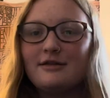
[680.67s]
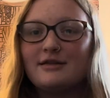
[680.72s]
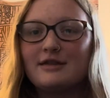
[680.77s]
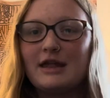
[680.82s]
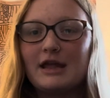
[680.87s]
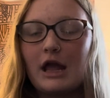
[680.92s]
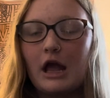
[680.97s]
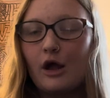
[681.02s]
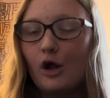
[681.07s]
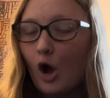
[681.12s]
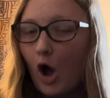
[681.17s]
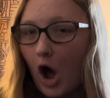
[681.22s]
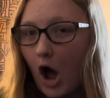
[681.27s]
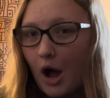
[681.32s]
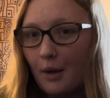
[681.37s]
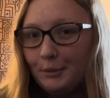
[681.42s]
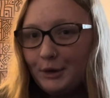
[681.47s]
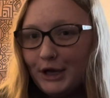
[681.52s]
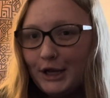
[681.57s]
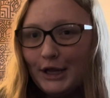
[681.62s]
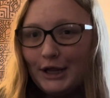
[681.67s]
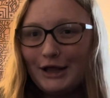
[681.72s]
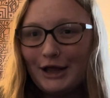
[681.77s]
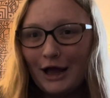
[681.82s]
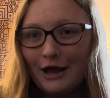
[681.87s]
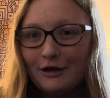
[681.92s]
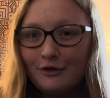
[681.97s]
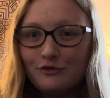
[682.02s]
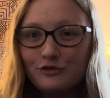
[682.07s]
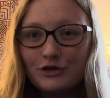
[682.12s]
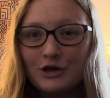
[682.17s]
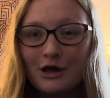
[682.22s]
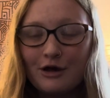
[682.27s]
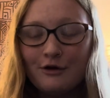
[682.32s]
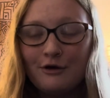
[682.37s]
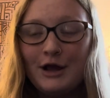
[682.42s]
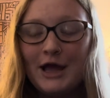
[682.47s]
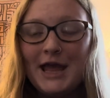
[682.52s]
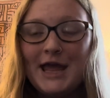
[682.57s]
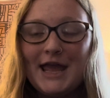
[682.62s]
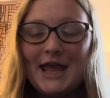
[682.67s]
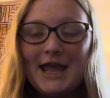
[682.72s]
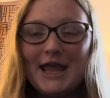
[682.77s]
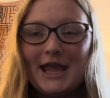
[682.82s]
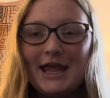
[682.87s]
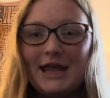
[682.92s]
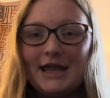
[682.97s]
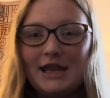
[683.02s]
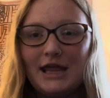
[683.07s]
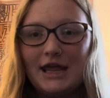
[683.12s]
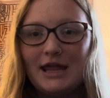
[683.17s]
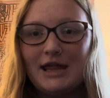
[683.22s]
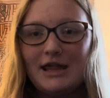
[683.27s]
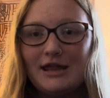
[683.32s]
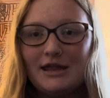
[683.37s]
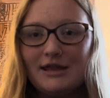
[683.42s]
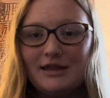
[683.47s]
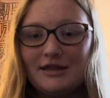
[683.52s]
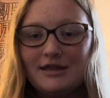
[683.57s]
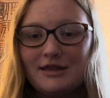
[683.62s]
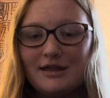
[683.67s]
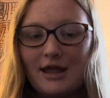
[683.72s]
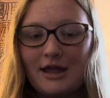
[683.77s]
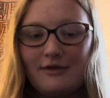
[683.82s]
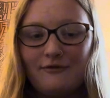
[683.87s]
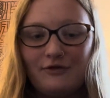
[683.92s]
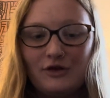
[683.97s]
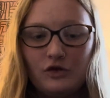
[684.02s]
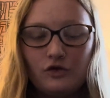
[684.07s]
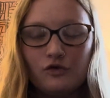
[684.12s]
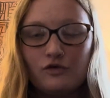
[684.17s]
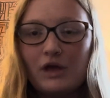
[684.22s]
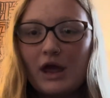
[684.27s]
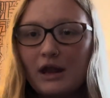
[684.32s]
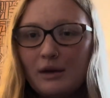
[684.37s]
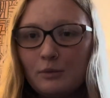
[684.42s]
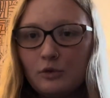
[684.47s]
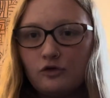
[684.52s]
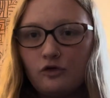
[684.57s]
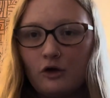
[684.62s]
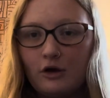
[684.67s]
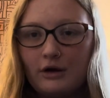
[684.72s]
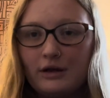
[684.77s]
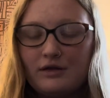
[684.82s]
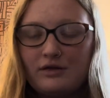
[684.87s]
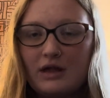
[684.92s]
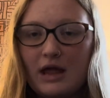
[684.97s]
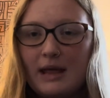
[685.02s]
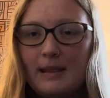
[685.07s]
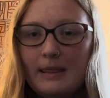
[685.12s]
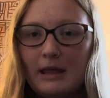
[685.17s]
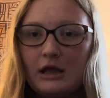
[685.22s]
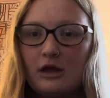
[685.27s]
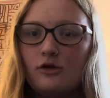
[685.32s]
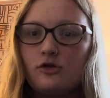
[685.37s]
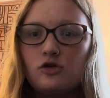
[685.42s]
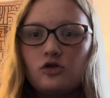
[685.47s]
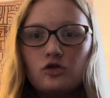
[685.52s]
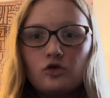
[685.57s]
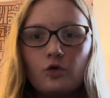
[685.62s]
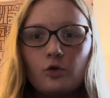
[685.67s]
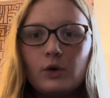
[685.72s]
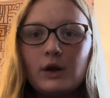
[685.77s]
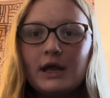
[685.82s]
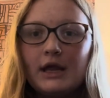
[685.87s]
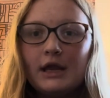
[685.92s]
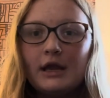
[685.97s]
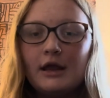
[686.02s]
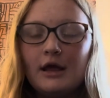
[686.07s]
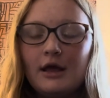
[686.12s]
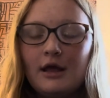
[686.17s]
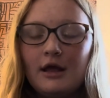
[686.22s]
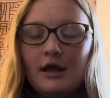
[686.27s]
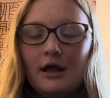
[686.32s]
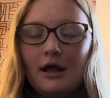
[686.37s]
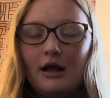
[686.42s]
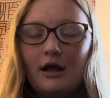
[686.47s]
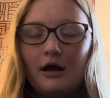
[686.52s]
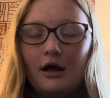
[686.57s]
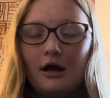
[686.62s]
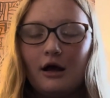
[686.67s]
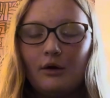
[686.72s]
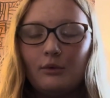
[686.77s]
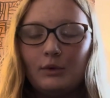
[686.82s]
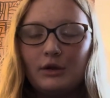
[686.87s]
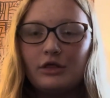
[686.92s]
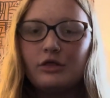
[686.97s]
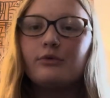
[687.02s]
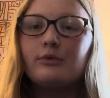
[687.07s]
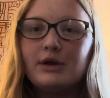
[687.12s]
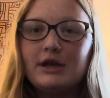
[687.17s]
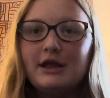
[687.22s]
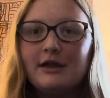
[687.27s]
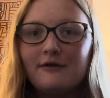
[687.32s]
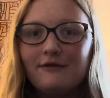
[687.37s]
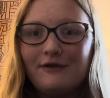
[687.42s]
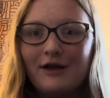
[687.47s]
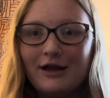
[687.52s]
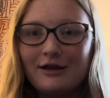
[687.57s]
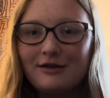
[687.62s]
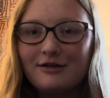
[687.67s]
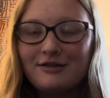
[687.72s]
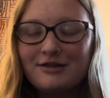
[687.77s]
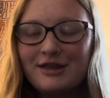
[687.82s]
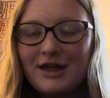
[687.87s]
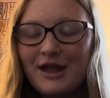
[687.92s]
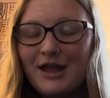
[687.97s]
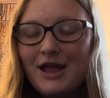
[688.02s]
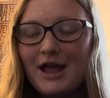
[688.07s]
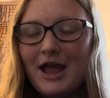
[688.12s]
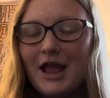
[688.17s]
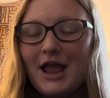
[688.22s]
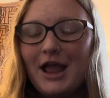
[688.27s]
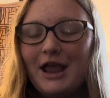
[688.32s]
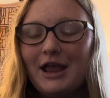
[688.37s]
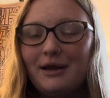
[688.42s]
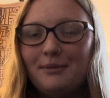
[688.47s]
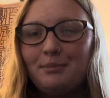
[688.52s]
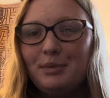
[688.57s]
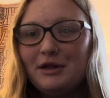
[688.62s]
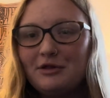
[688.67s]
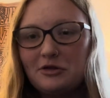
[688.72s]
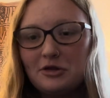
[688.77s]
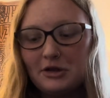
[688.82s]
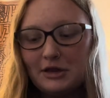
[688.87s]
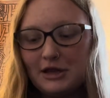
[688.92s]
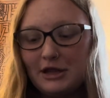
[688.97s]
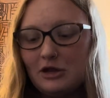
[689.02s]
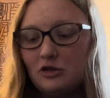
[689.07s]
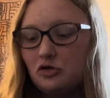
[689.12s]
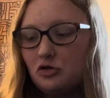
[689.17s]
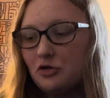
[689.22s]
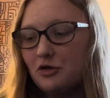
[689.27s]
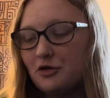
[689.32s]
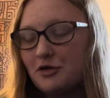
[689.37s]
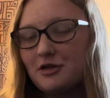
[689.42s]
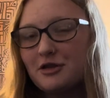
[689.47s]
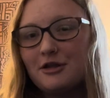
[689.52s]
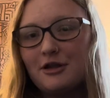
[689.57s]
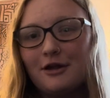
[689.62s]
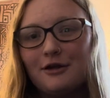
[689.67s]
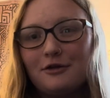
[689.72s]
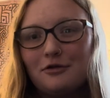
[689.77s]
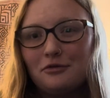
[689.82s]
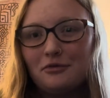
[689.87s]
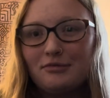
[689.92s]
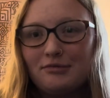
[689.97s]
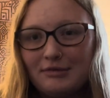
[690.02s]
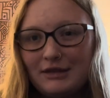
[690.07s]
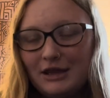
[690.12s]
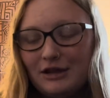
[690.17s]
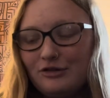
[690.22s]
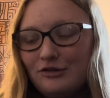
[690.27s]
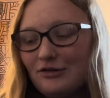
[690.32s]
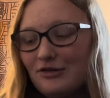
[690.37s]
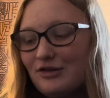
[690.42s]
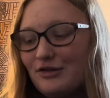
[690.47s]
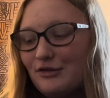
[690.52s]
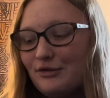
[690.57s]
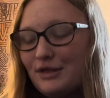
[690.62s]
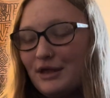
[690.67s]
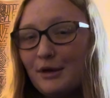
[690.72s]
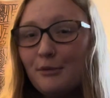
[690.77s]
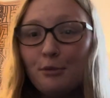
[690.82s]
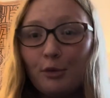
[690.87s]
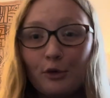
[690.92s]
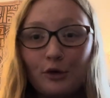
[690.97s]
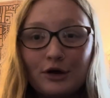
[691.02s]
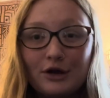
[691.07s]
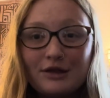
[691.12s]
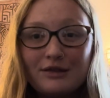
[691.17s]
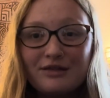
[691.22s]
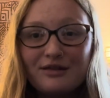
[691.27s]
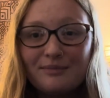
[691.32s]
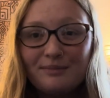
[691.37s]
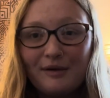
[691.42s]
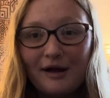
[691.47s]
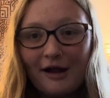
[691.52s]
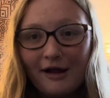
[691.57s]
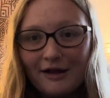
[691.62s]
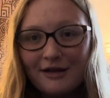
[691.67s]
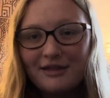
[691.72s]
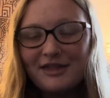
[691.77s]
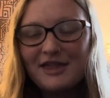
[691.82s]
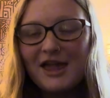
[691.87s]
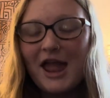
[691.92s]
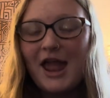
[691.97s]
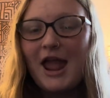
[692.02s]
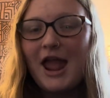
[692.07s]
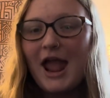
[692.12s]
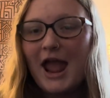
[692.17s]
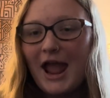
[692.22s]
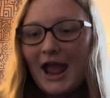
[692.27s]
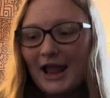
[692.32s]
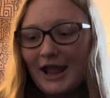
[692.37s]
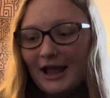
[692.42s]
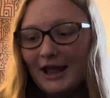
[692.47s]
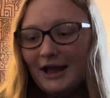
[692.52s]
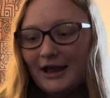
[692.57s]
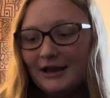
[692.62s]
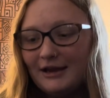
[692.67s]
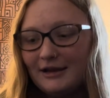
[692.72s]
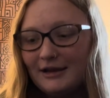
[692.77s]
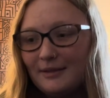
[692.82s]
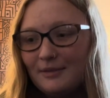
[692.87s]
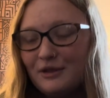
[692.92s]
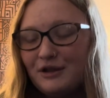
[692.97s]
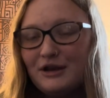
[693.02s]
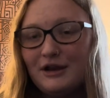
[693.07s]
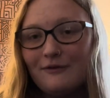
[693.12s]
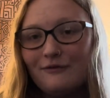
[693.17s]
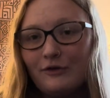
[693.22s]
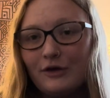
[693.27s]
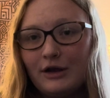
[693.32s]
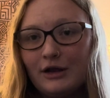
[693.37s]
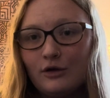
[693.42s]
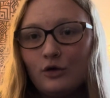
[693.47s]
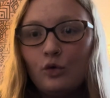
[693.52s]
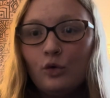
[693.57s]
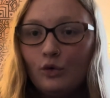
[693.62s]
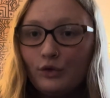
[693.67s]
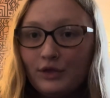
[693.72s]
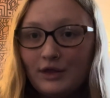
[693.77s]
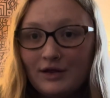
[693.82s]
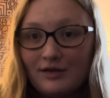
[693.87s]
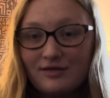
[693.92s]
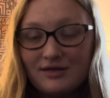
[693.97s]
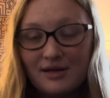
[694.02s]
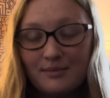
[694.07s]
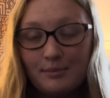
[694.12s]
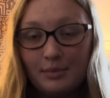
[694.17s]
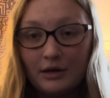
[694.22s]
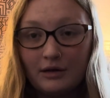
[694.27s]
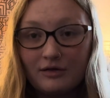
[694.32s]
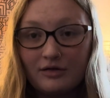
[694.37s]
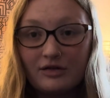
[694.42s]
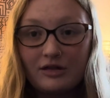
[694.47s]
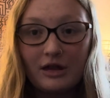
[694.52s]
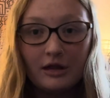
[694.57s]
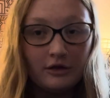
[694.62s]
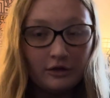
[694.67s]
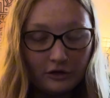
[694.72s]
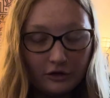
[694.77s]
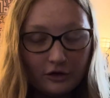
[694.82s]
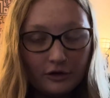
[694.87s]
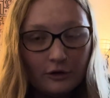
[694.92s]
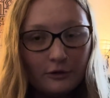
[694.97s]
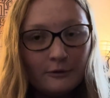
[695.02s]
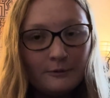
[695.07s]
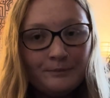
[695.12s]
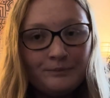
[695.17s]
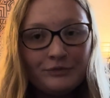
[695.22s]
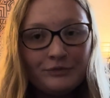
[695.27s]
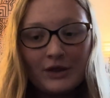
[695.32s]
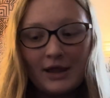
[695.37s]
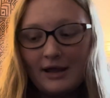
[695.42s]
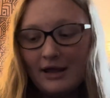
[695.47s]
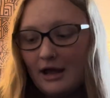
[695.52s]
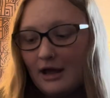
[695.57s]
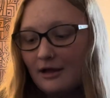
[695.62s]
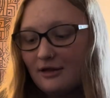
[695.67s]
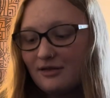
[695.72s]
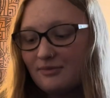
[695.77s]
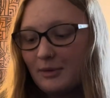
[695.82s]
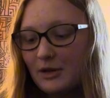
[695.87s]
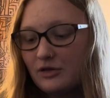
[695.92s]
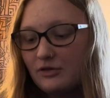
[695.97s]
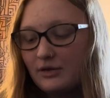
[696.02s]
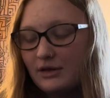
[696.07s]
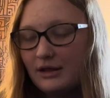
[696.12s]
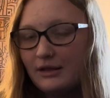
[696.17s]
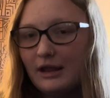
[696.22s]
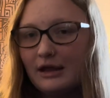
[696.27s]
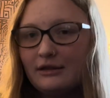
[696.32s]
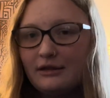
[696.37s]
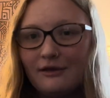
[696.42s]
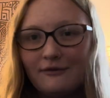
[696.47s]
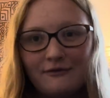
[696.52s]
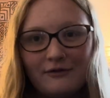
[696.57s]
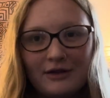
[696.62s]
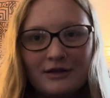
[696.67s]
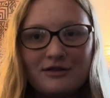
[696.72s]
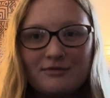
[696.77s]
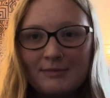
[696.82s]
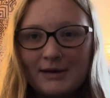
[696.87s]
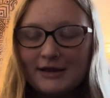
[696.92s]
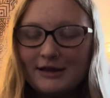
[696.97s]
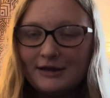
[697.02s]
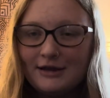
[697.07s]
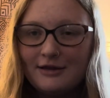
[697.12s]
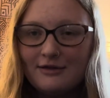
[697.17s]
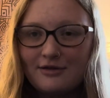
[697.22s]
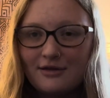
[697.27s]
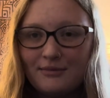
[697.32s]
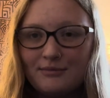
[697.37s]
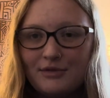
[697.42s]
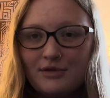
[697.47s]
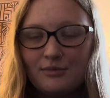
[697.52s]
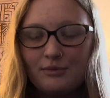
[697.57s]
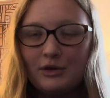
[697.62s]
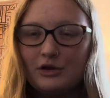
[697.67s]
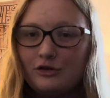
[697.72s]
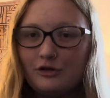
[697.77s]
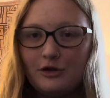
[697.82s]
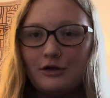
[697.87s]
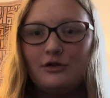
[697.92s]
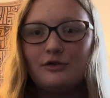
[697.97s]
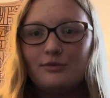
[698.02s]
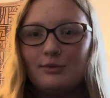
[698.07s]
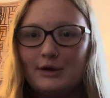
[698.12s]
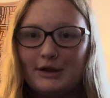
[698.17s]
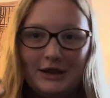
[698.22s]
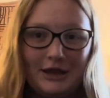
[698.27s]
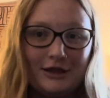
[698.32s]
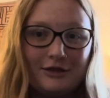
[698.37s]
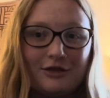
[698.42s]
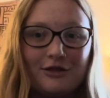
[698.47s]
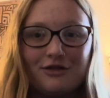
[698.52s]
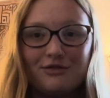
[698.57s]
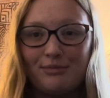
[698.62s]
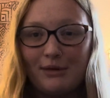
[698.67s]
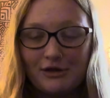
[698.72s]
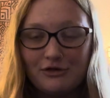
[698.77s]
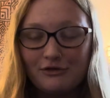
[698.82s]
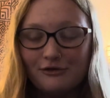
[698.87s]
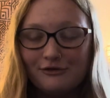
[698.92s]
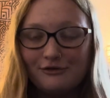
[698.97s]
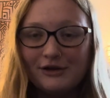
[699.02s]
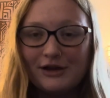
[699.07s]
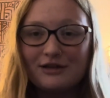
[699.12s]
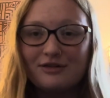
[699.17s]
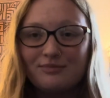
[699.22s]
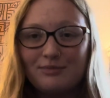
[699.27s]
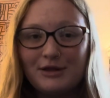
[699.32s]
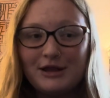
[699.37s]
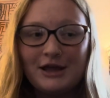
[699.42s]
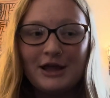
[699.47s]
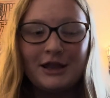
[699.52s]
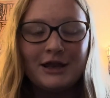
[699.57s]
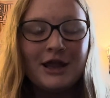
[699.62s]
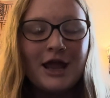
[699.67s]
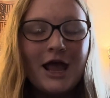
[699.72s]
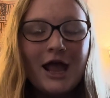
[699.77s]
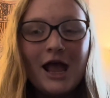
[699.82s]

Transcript: like a comedy kind of show. It features animatronics and like a screen with 3D effects, and basically it just teaches you the importance of bugs and the different cool things that bugs can do, especially like defense mechanisms, which is where like the special effects play in.